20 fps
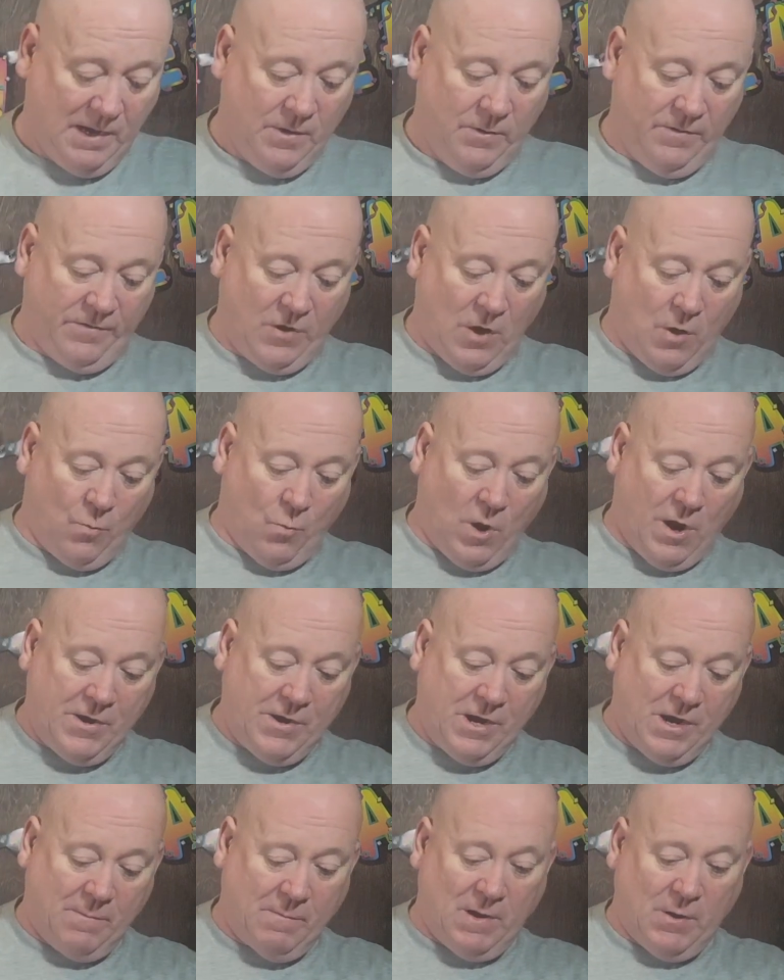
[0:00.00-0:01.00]
We've got one
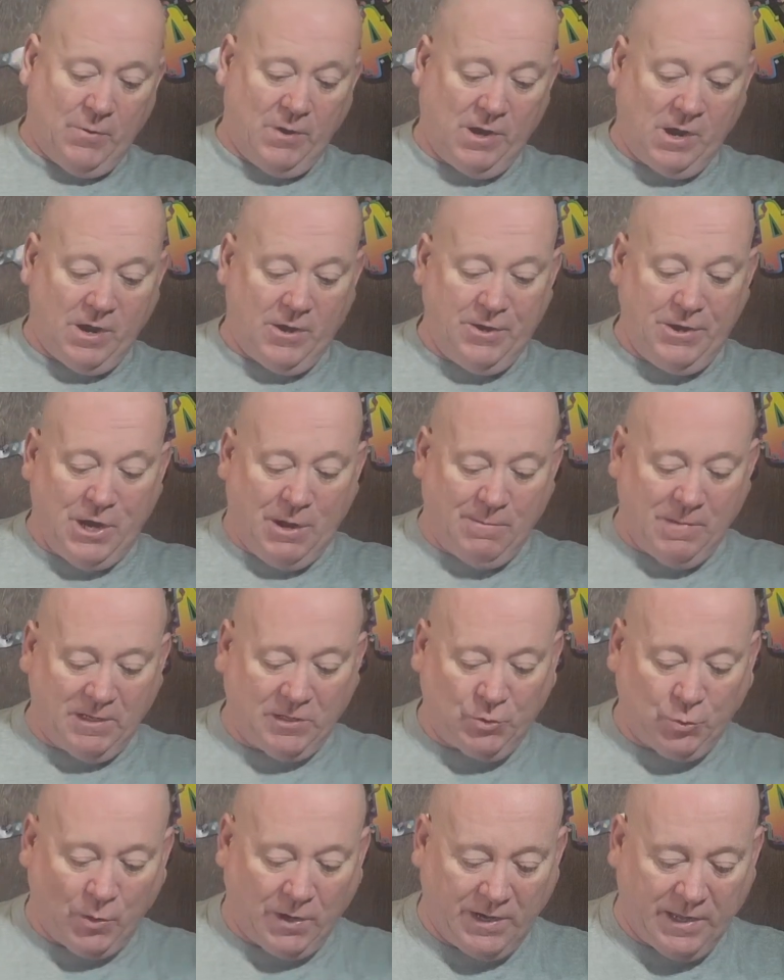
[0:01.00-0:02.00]
number. We got number
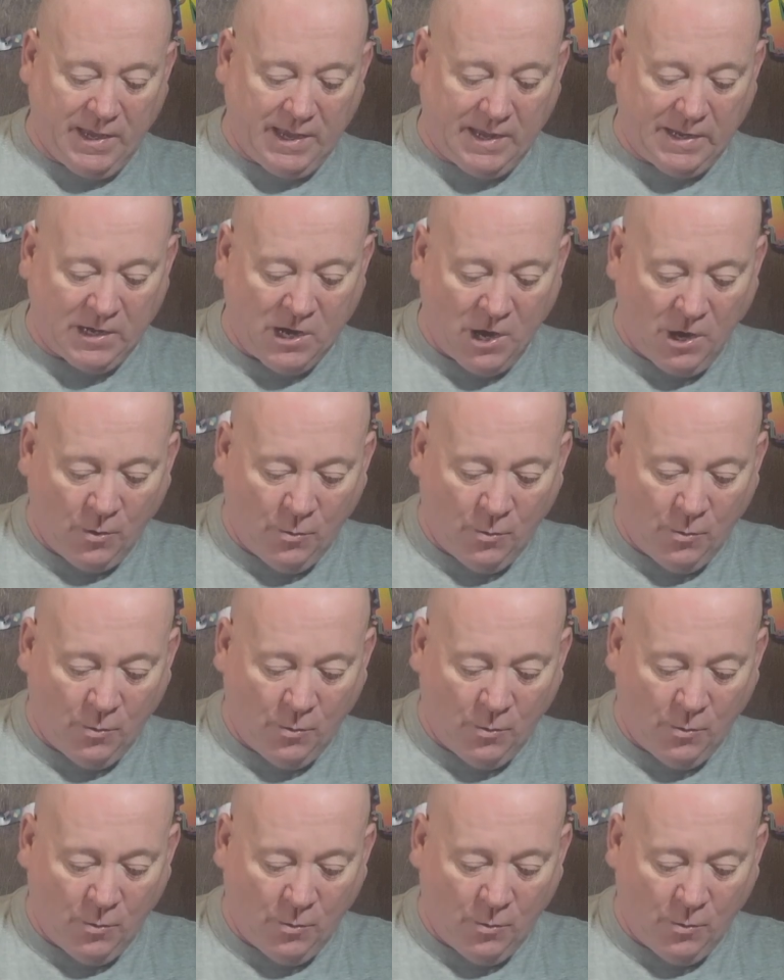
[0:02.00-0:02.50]
28.